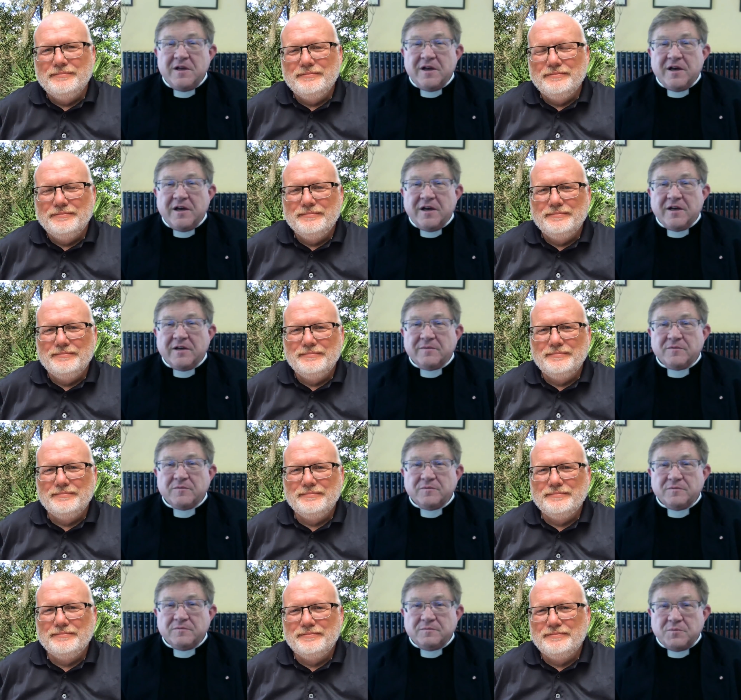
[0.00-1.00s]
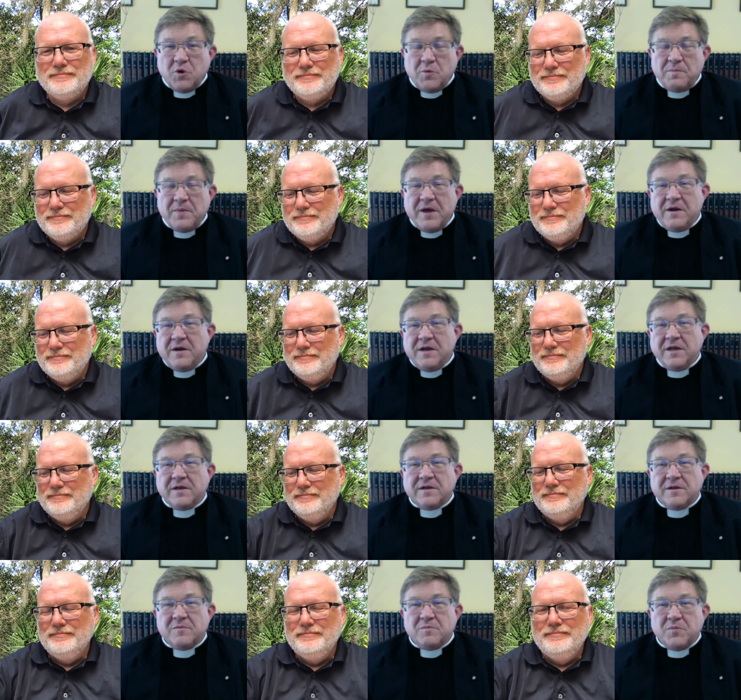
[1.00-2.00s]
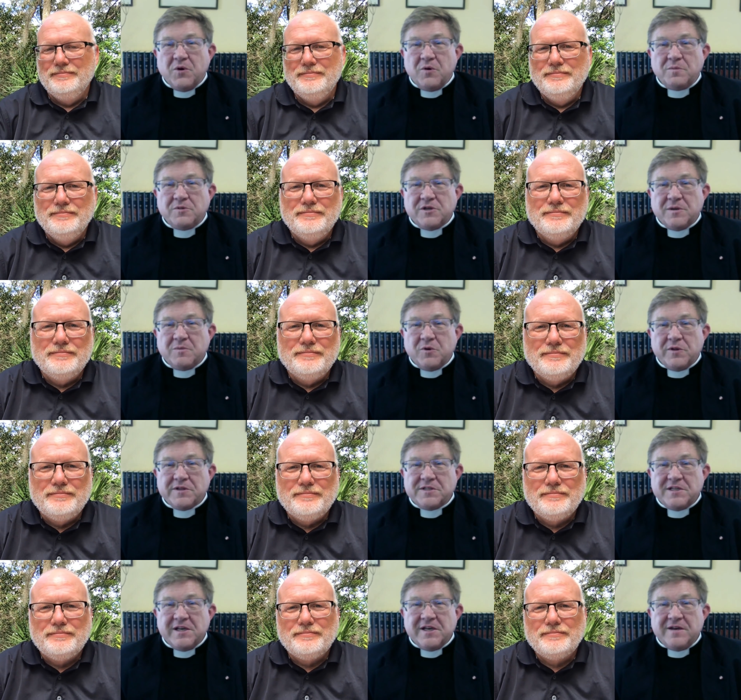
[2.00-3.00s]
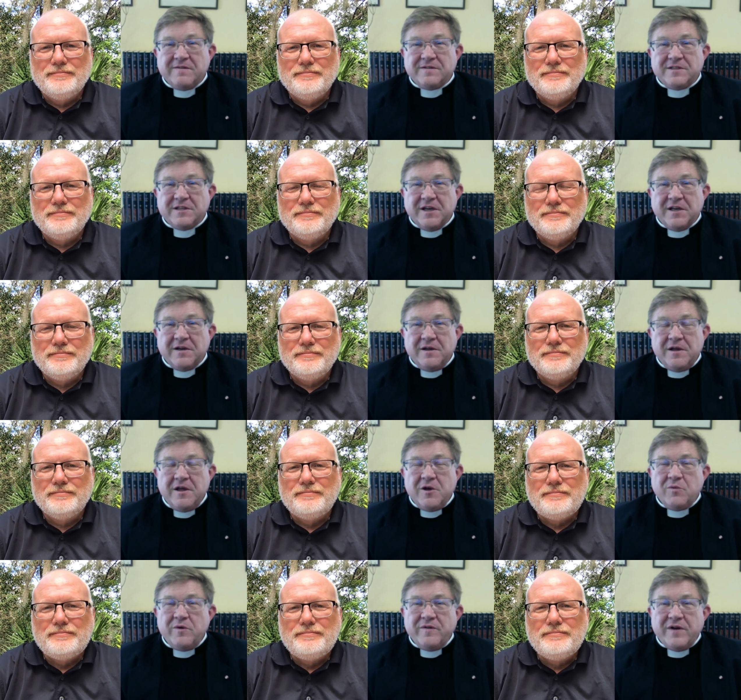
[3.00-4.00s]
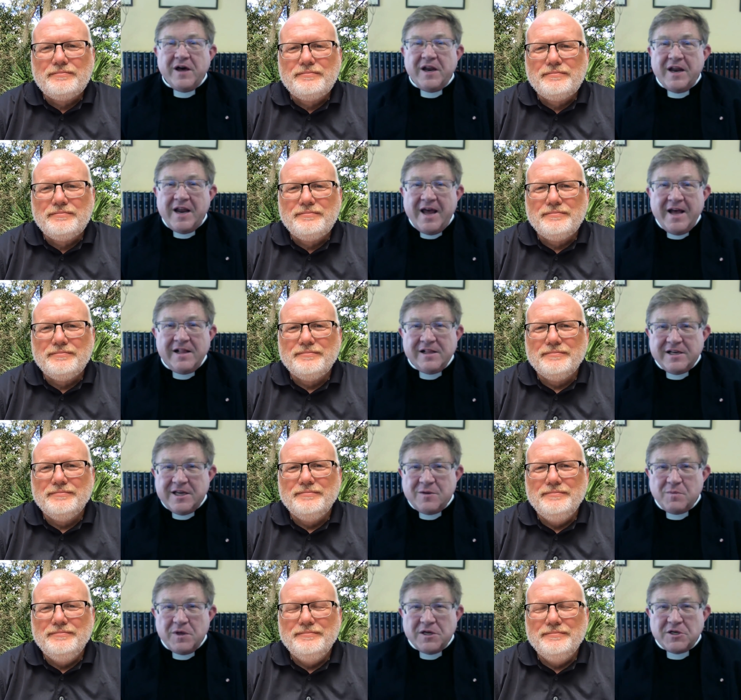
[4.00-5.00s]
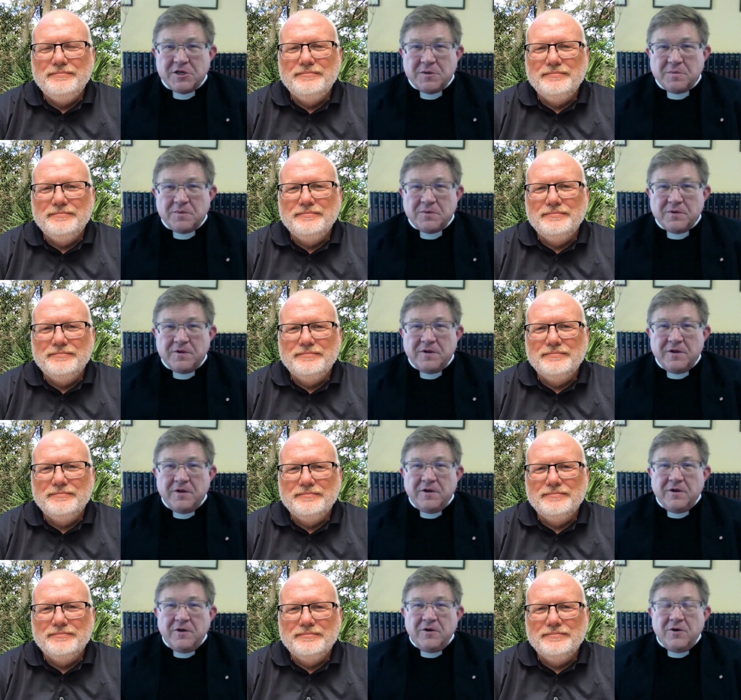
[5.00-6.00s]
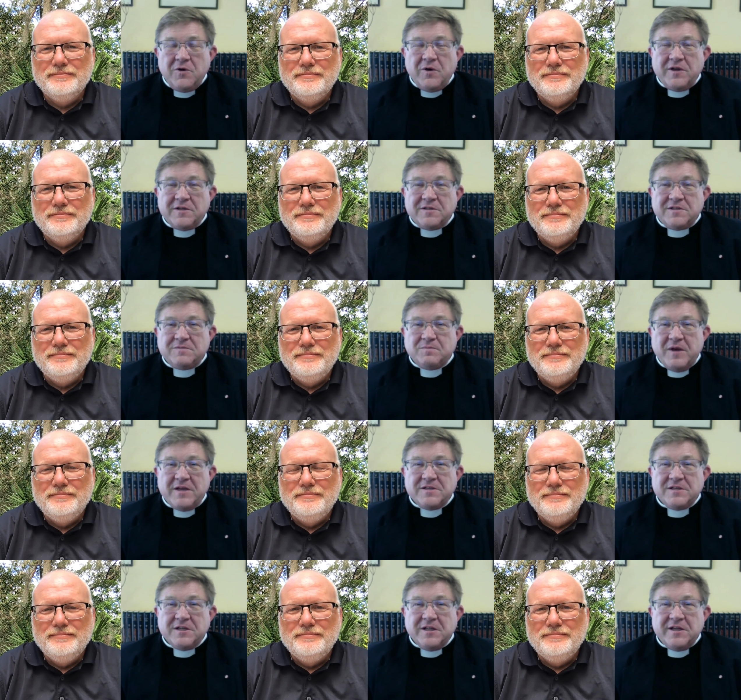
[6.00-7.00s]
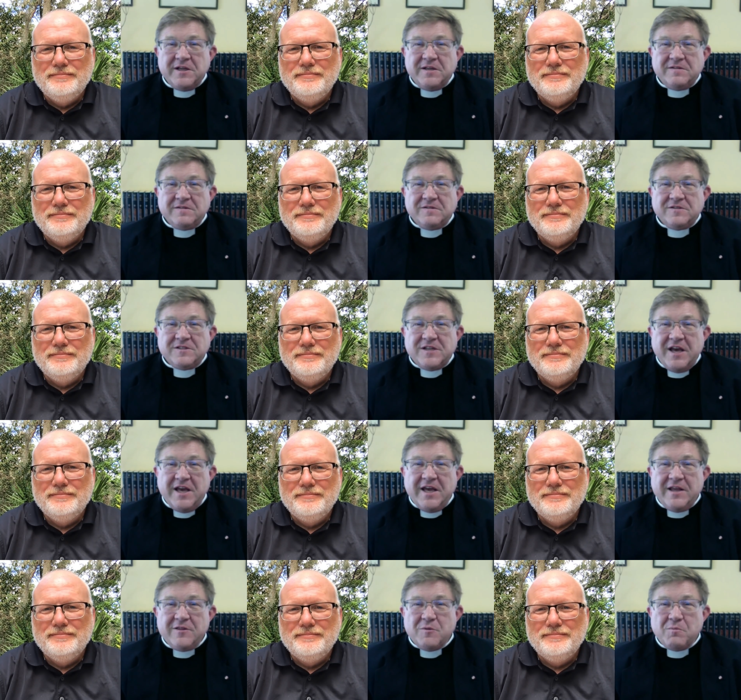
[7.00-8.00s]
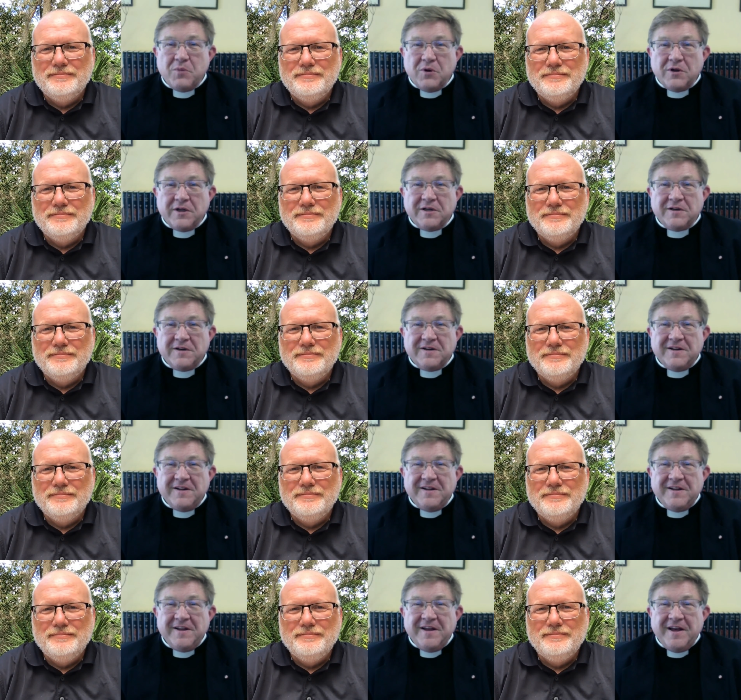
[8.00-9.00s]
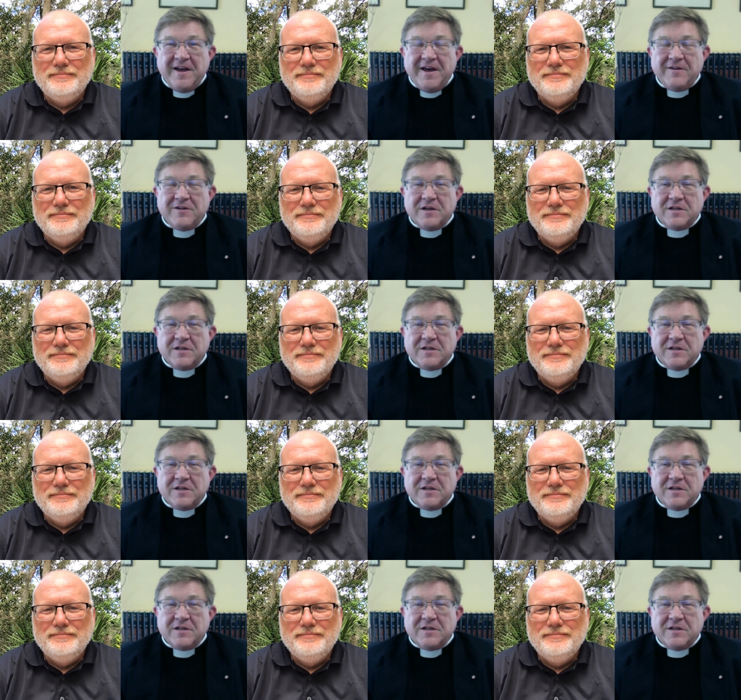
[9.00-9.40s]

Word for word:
Speaker 1: uh, Pope Benedict and Pope John Paul II have said, we've got an Anglican bishop who is basically taking the bullet and